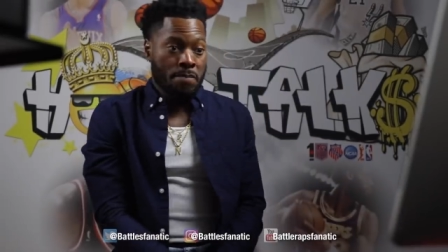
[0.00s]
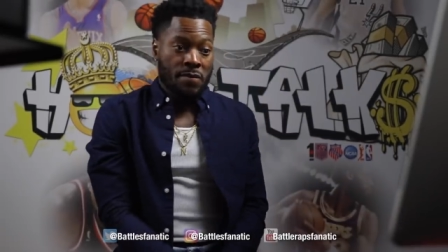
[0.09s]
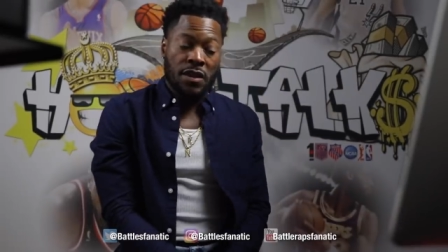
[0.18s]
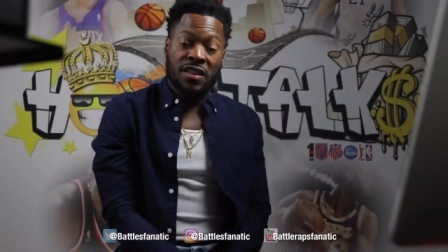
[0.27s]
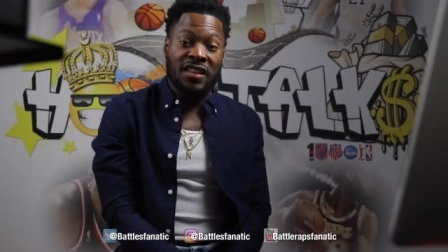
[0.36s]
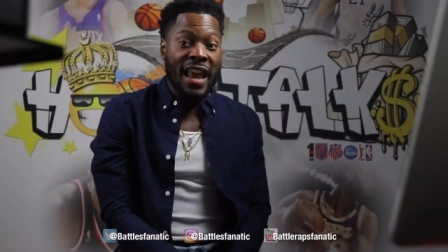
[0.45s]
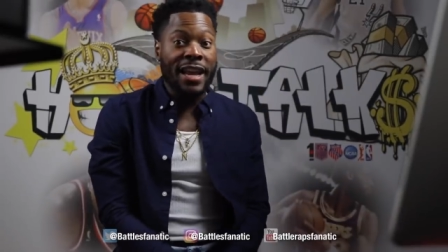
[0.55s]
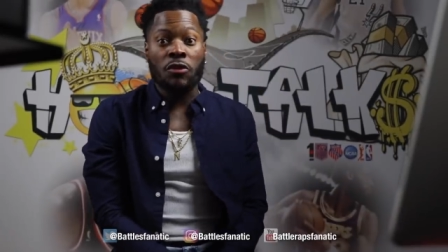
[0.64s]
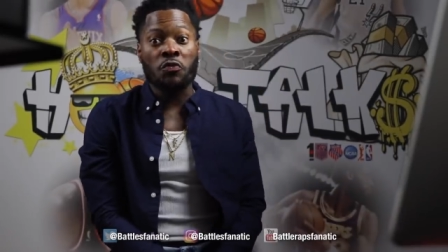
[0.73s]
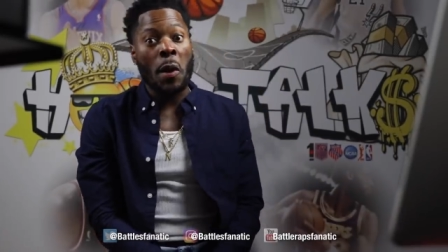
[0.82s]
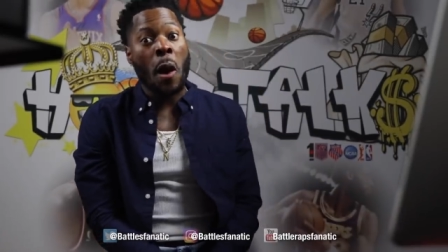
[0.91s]
The
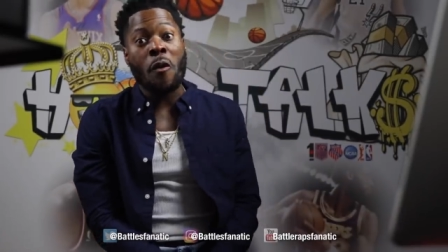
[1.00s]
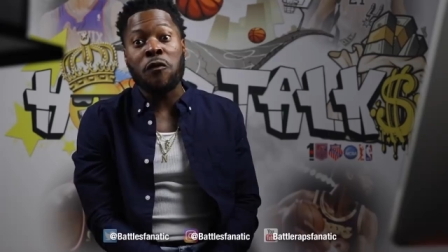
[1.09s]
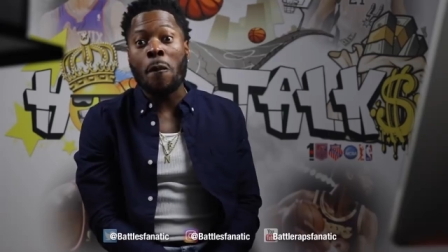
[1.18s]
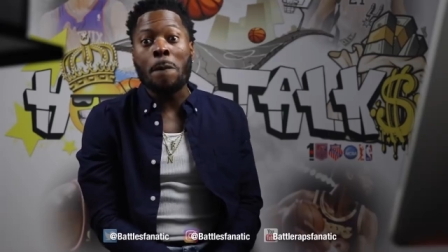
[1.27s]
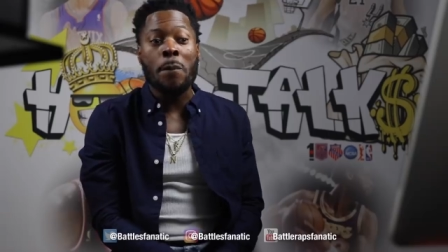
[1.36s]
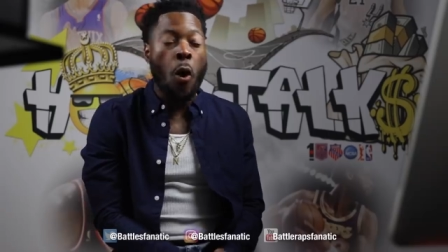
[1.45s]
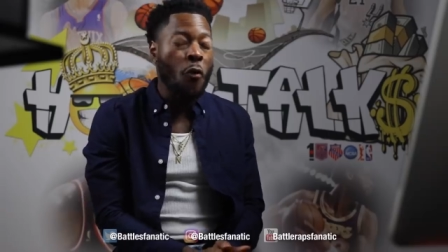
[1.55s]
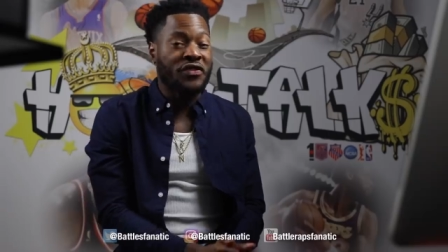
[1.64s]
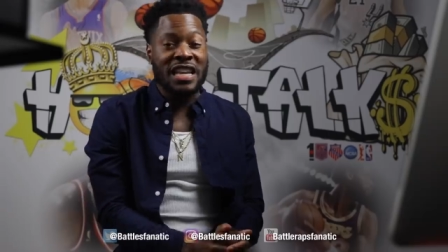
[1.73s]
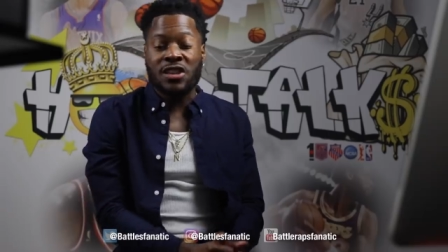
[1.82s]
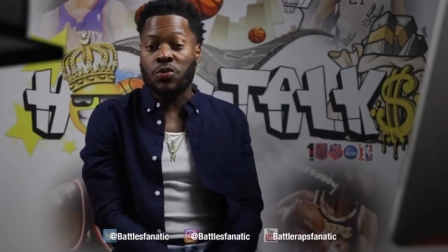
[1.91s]
second round from
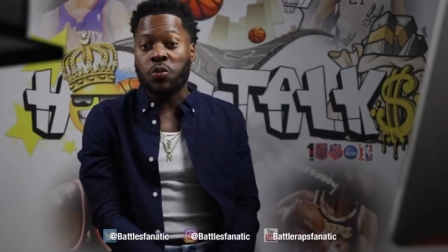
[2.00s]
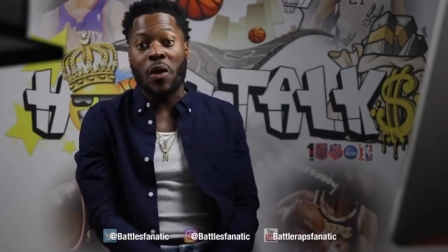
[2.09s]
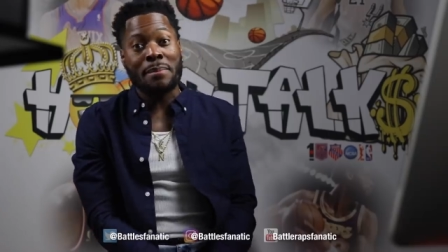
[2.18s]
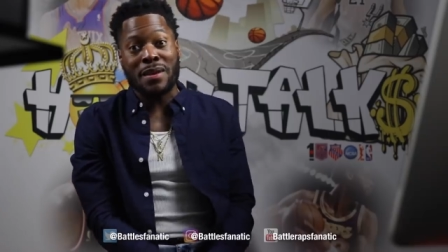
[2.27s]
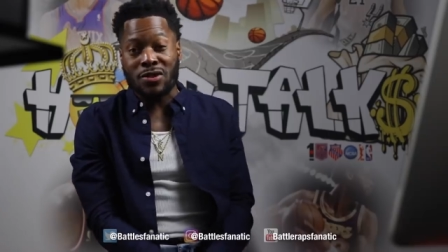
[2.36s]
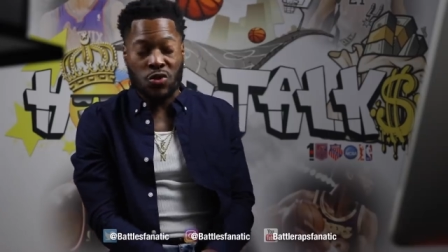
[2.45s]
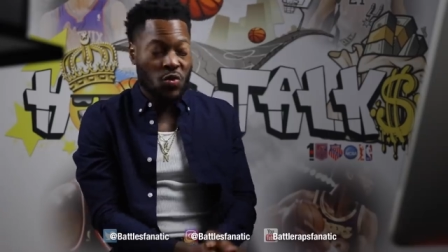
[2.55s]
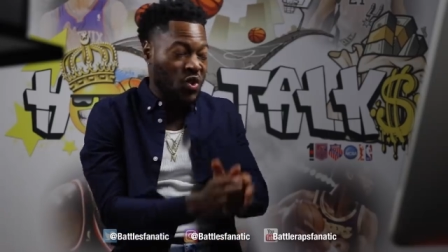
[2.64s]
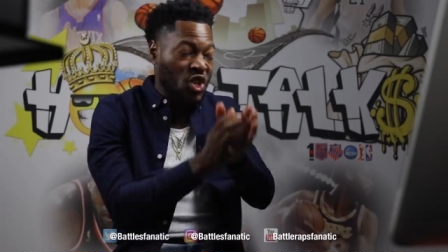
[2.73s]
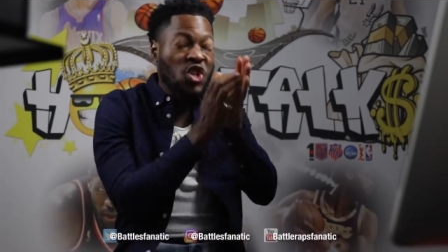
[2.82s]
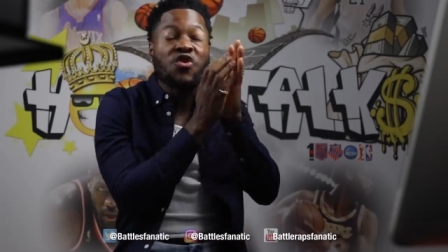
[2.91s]
both these women's
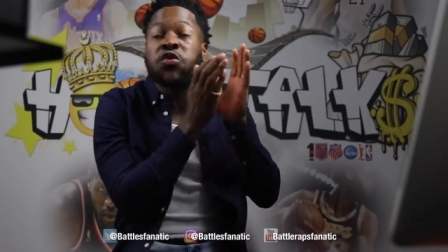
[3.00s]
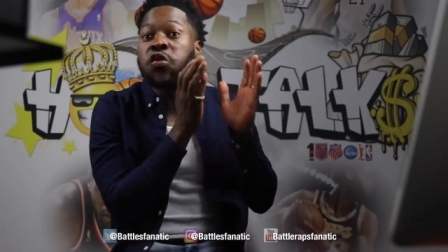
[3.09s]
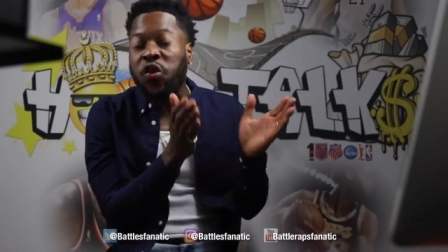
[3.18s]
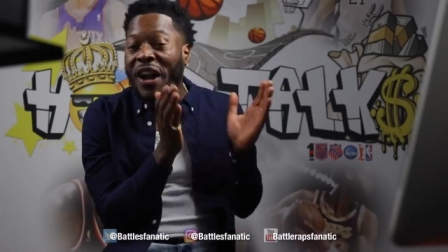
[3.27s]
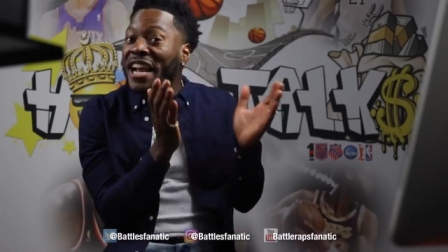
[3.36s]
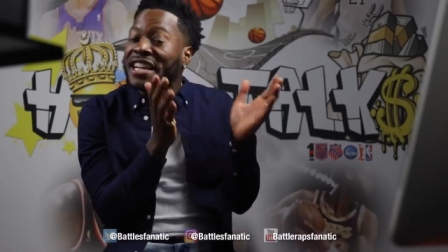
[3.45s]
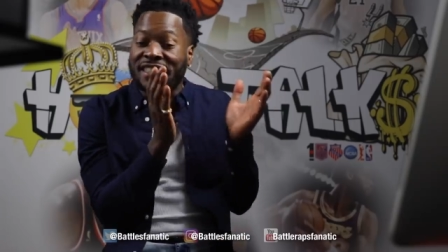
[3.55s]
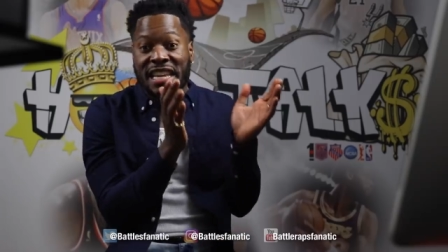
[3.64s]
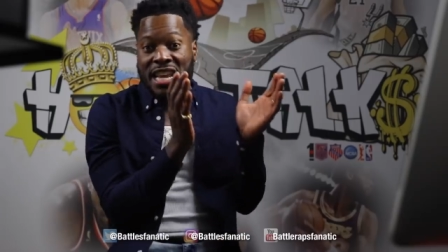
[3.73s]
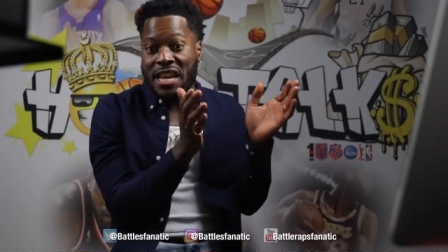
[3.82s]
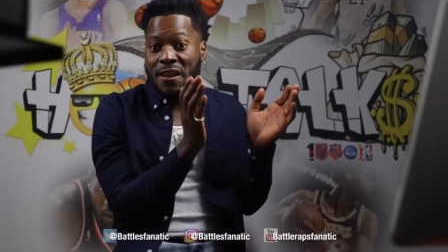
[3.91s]
was
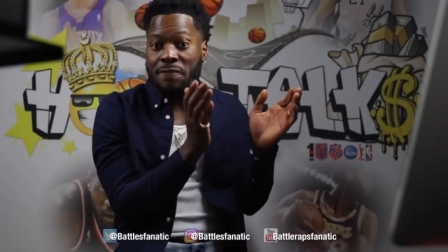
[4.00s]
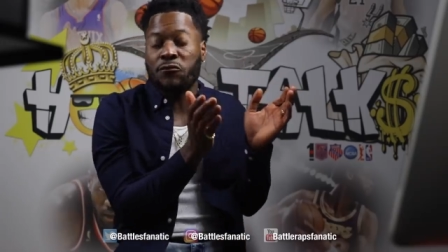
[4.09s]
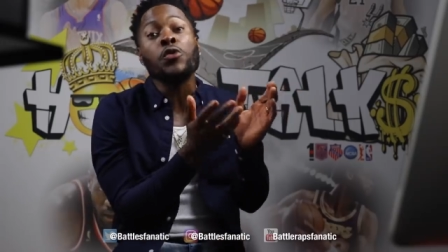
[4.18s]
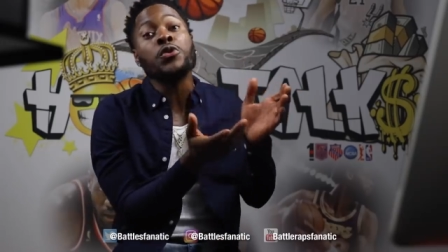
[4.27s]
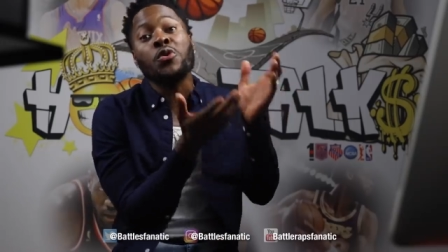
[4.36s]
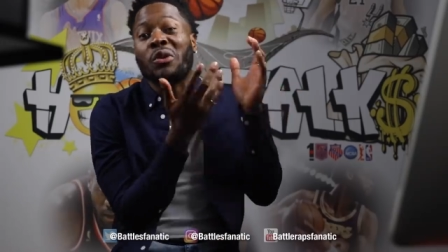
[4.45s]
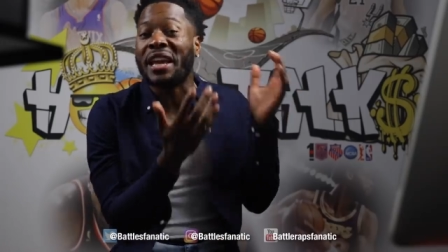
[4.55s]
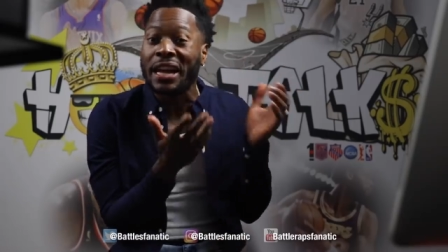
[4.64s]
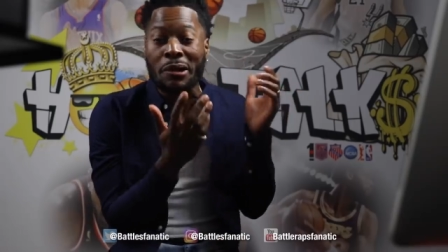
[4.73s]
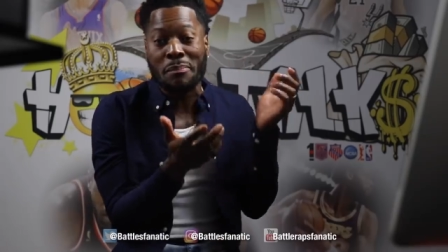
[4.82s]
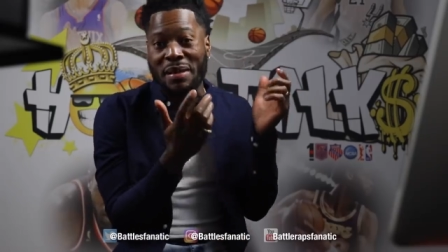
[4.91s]
crazy. Do you
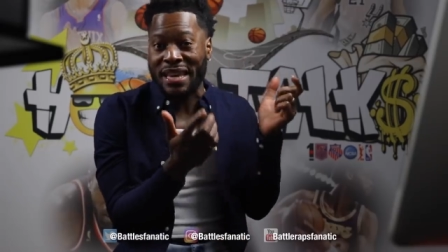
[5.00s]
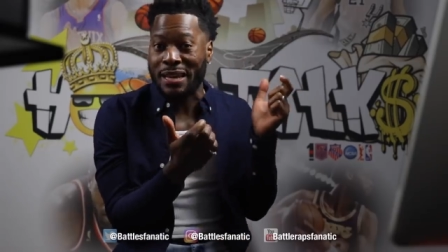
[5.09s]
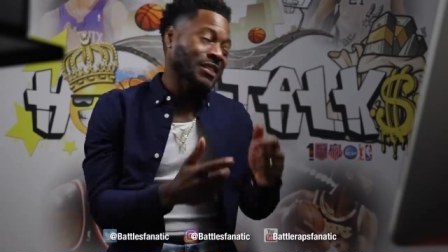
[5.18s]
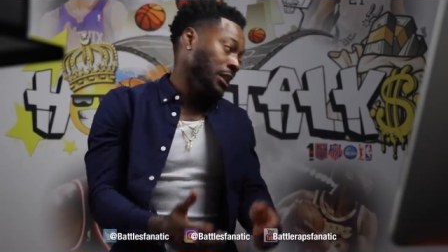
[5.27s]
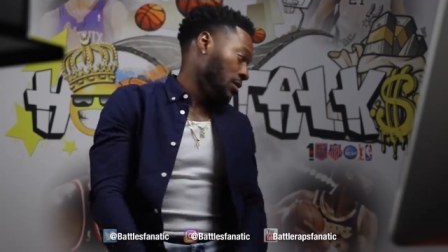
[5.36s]
hear me?